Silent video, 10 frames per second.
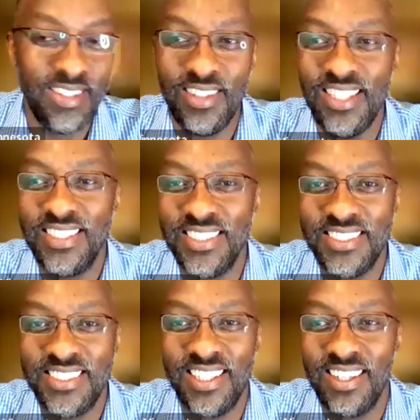
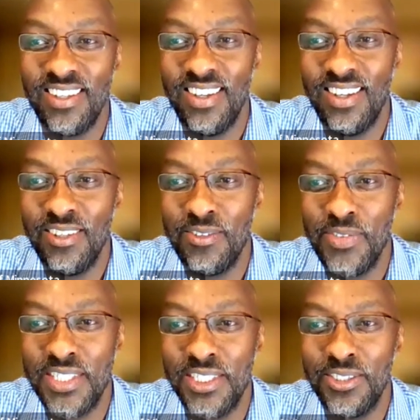literature and
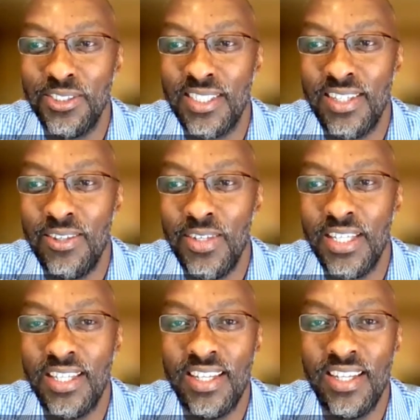conversations around
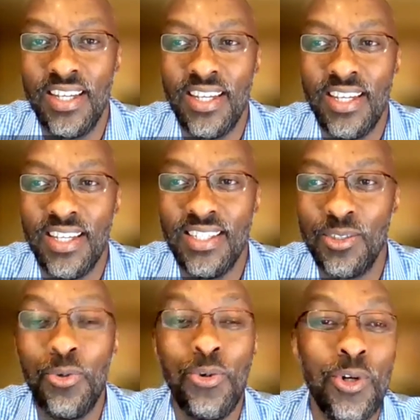it is
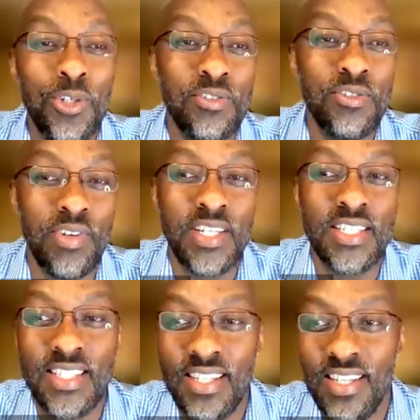who goes
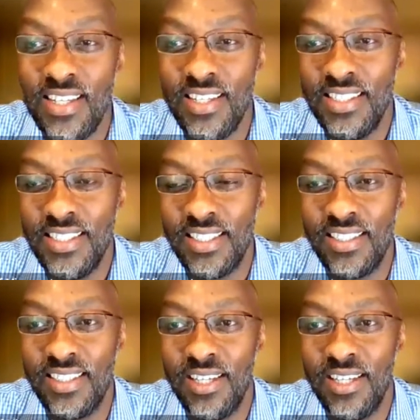first in a deal?